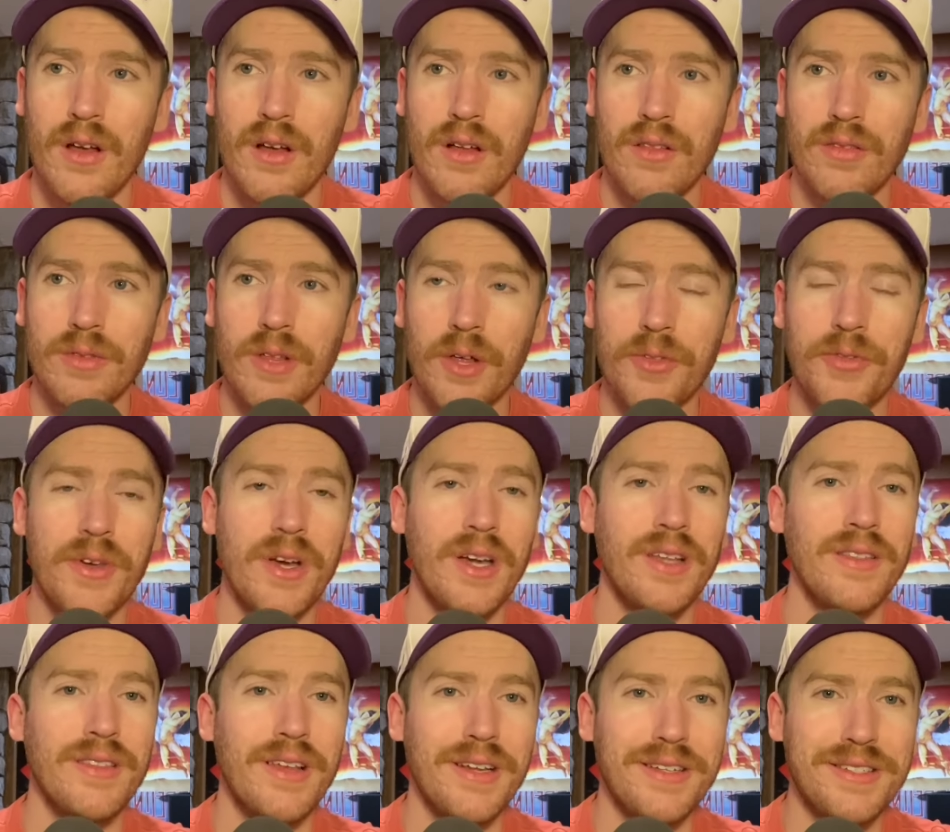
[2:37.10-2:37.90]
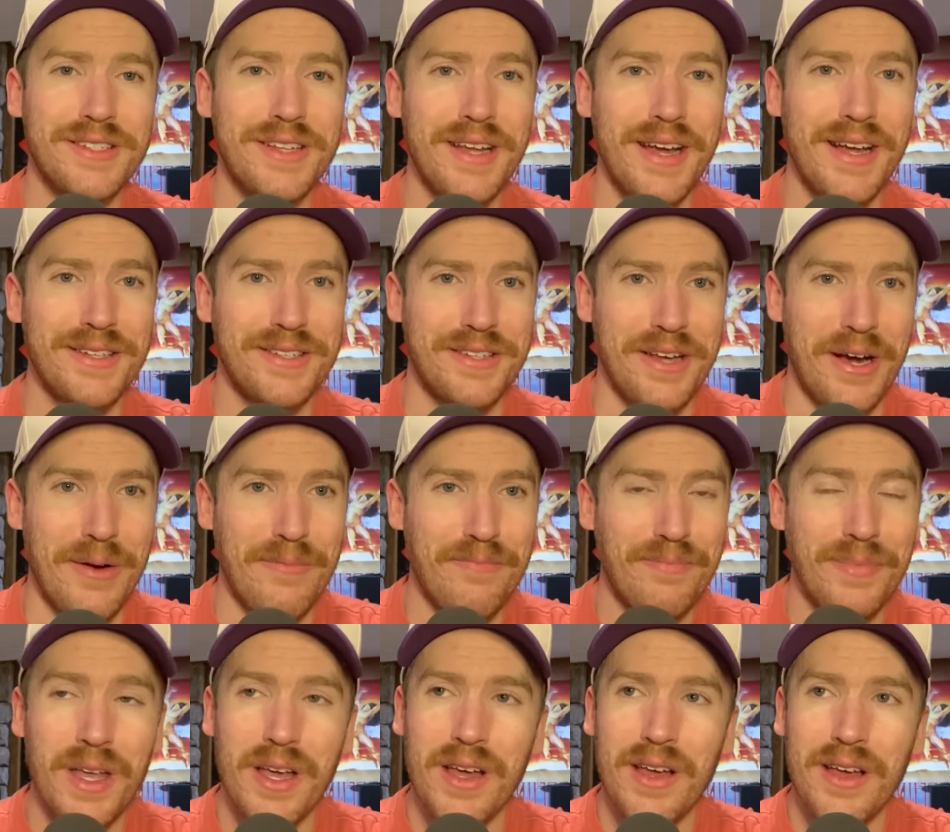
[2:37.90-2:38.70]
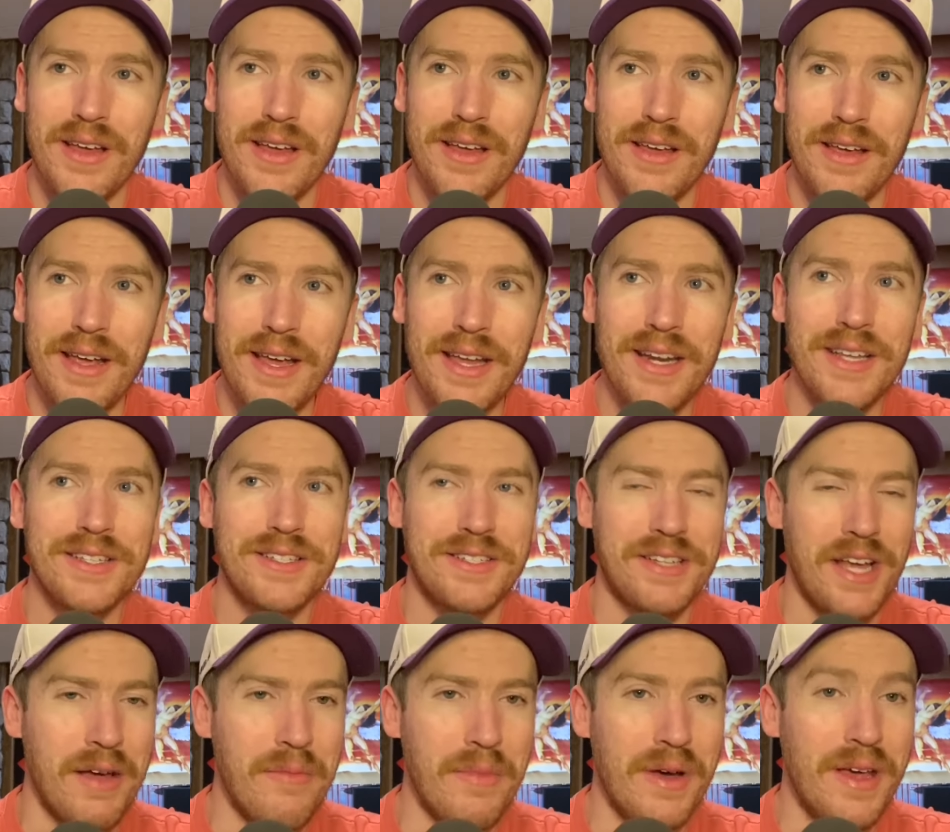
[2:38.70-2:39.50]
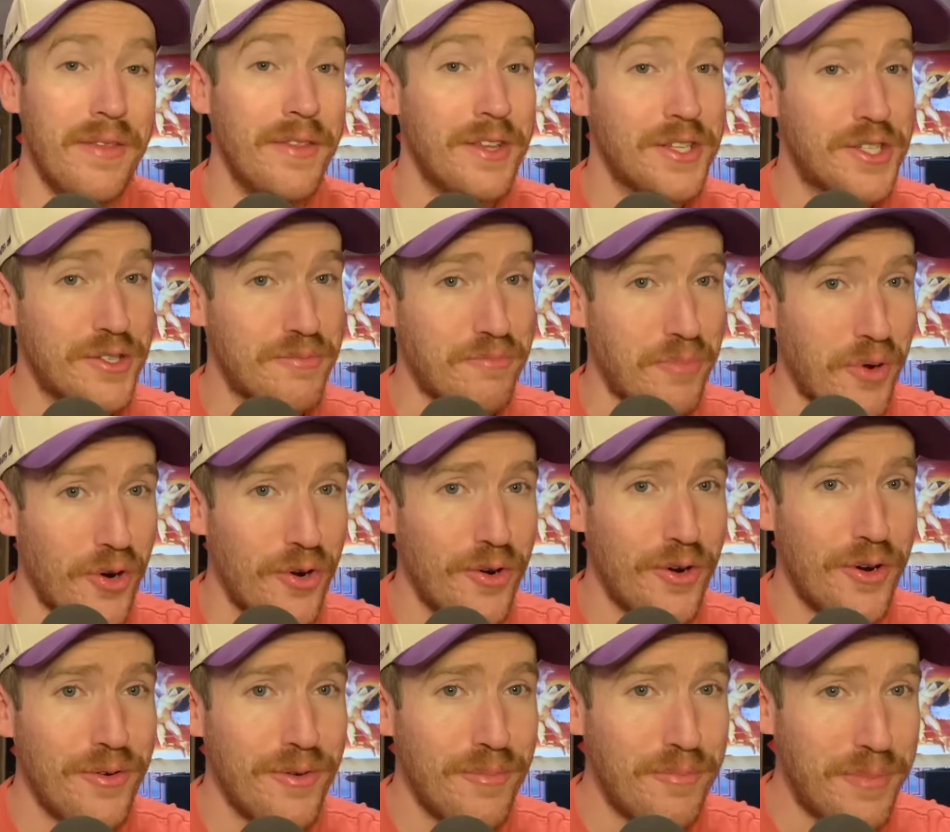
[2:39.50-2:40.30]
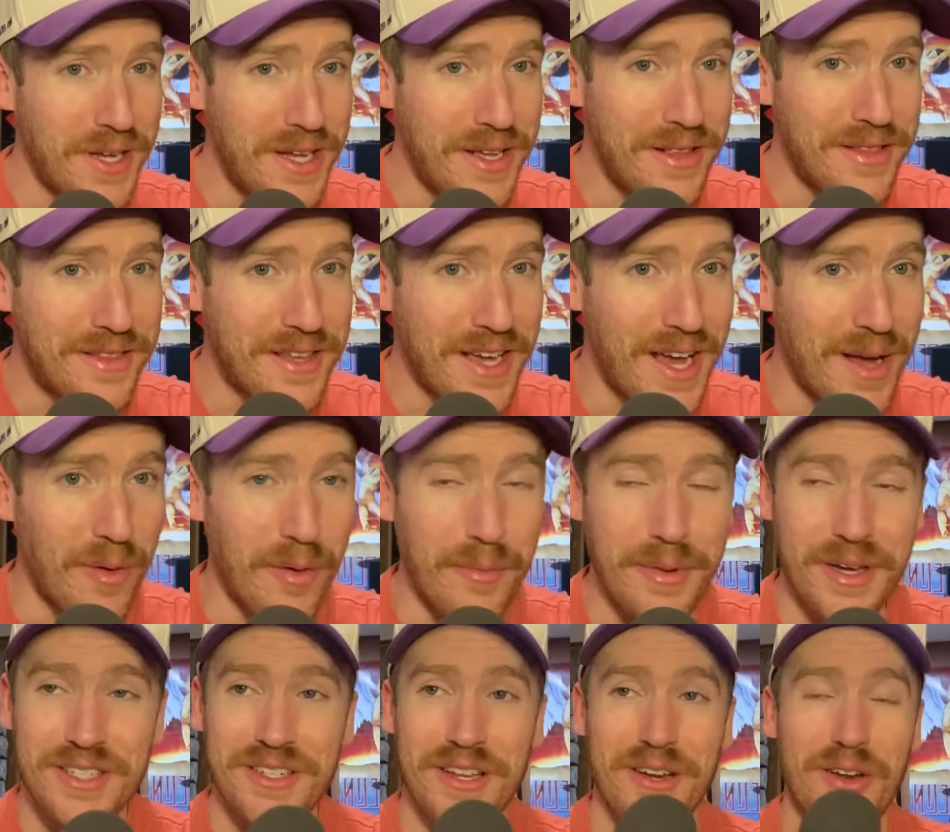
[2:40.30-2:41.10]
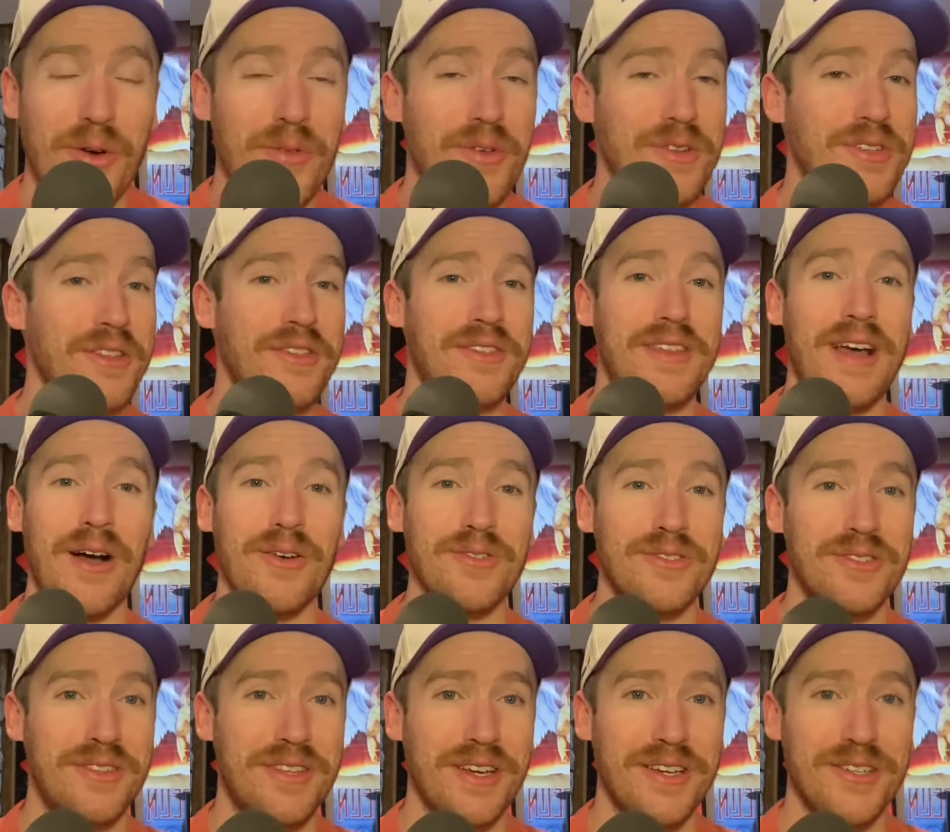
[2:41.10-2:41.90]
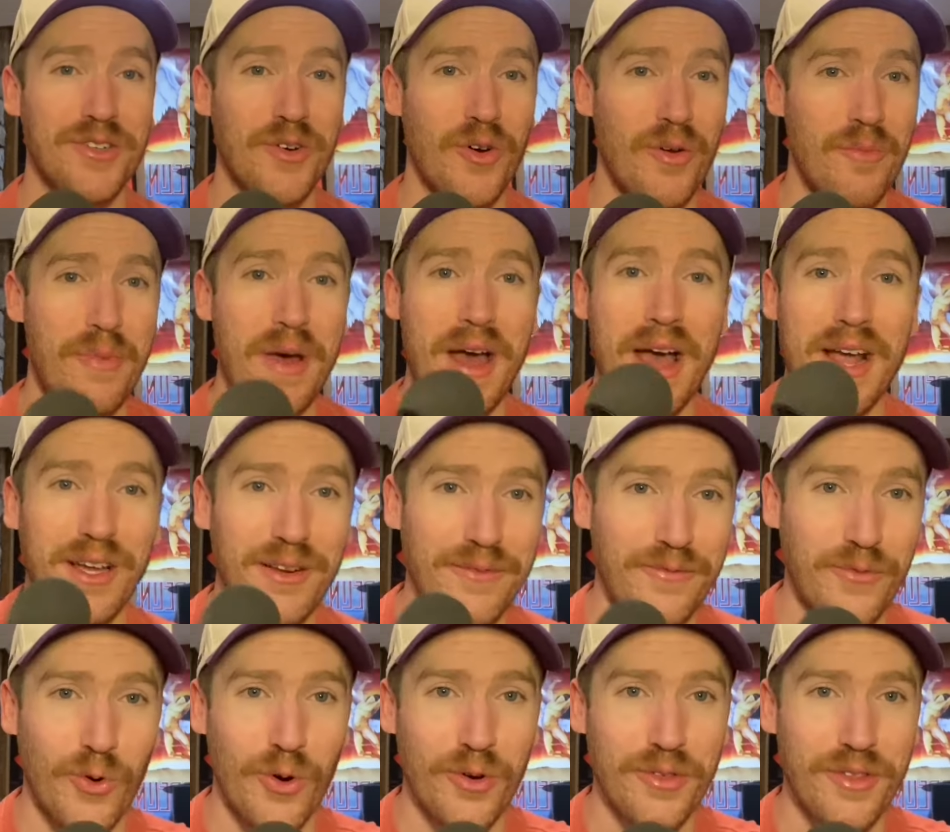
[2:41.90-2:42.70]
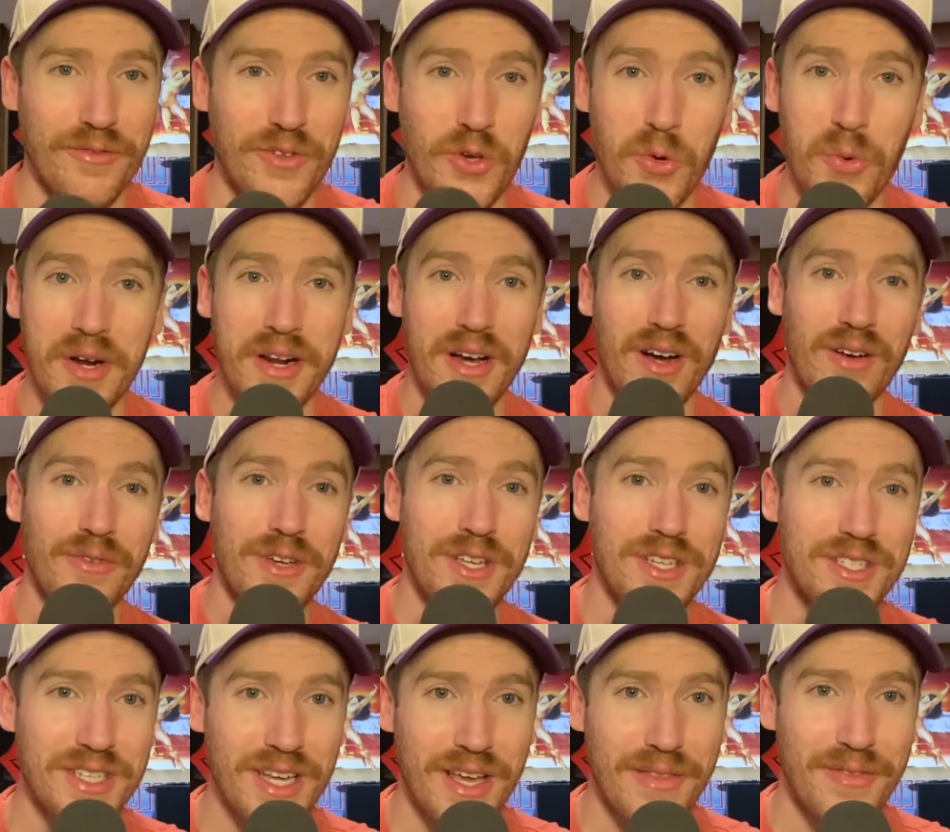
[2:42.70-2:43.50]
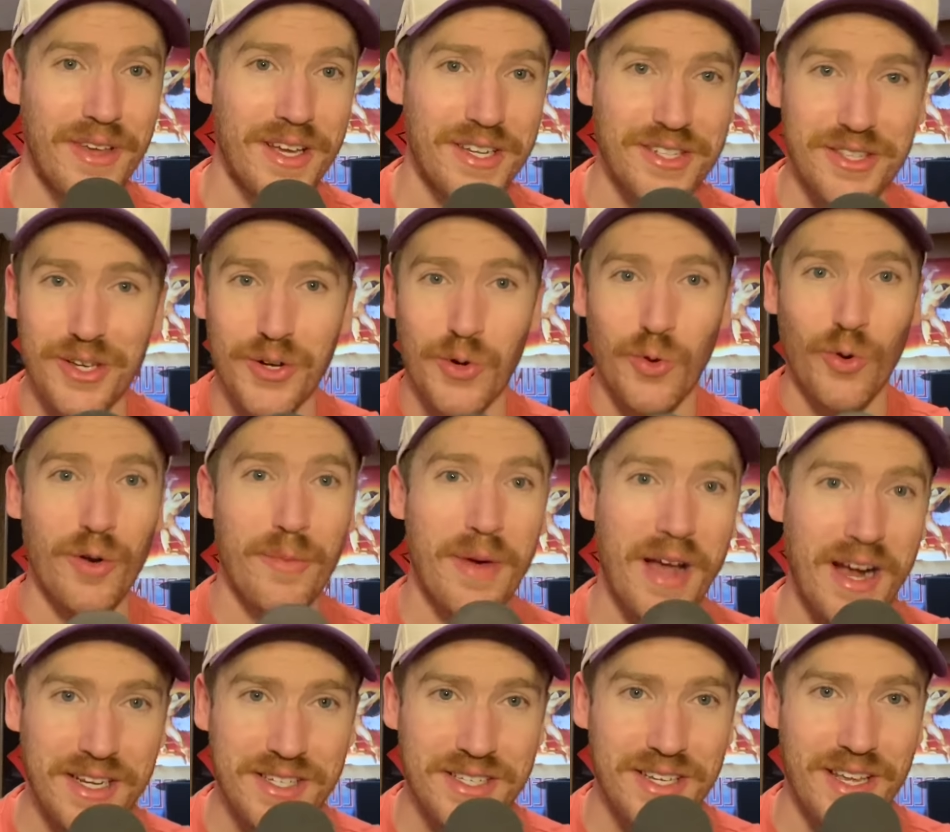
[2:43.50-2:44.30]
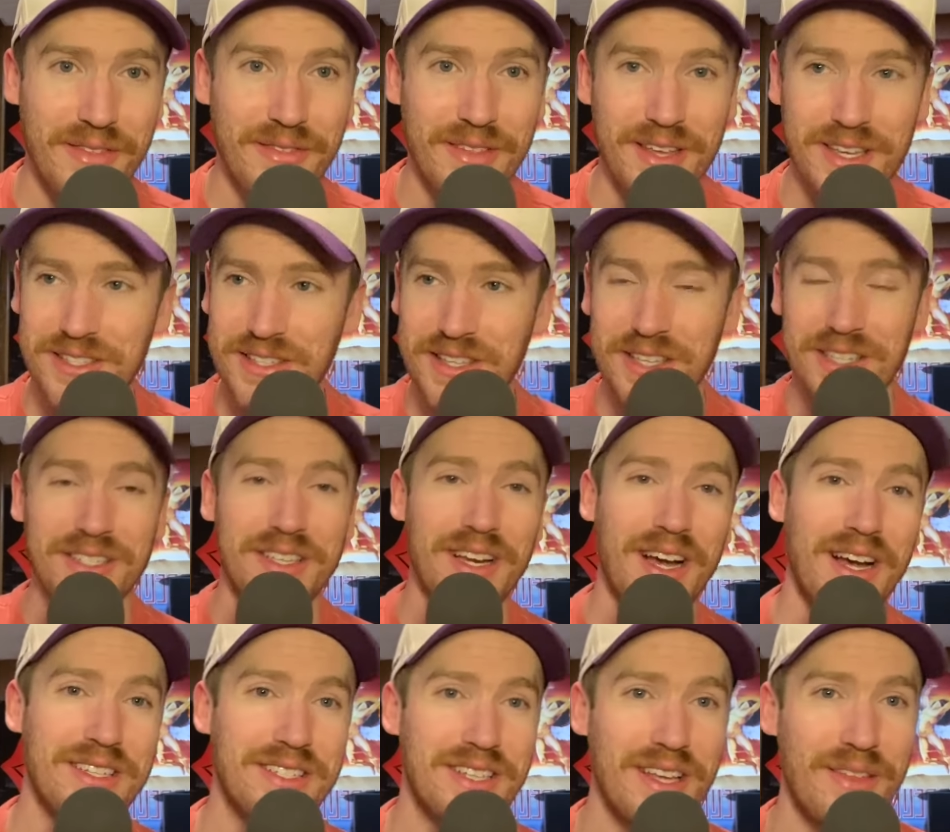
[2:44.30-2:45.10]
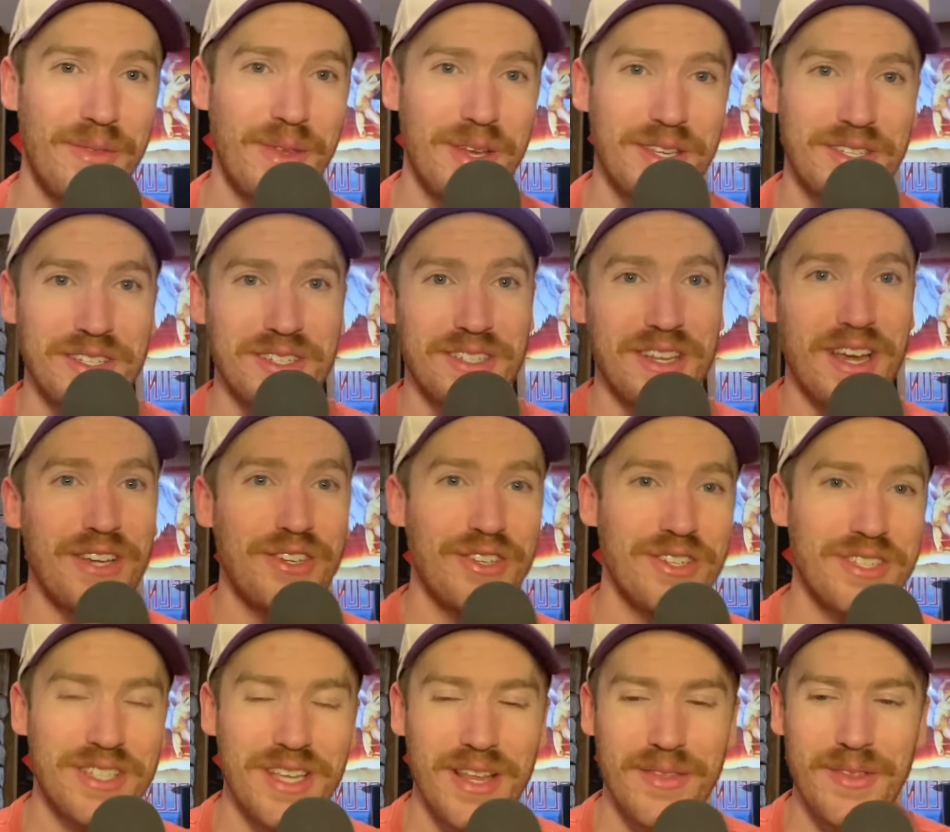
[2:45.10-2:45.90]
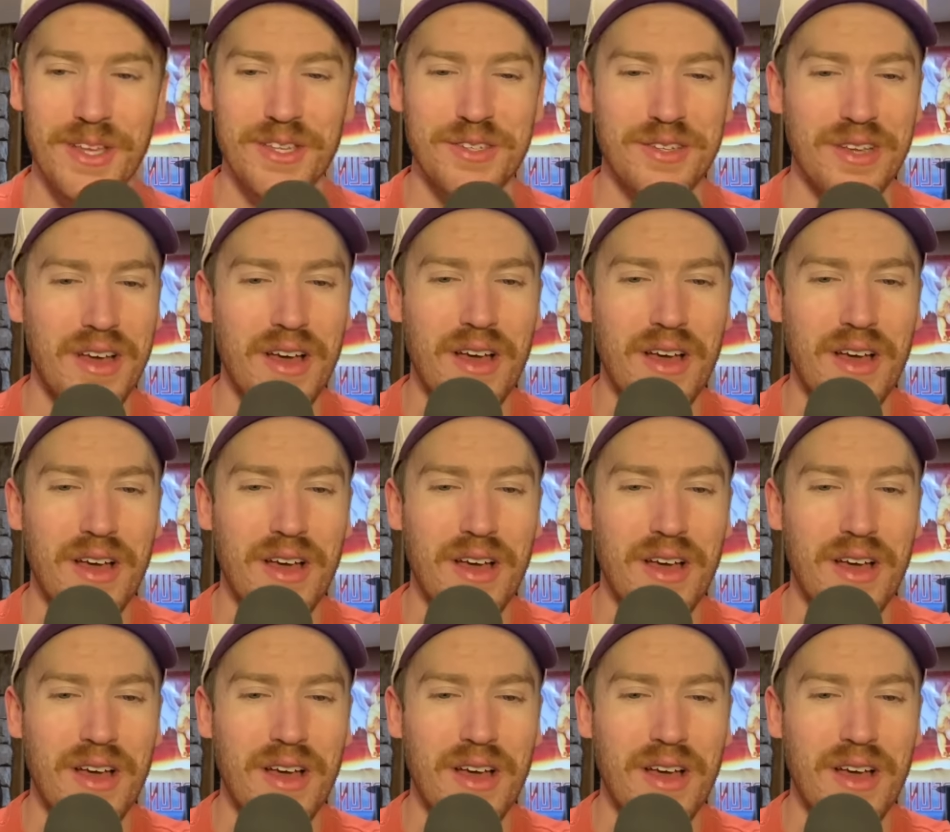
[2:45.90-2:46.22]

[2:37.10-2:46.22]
The thing that stands out in his statement, and this is per Pete Thamel, because I know there's a thousand things going back and forth of UNLV said this, the quarterback said this, this guy said this, his agent said this.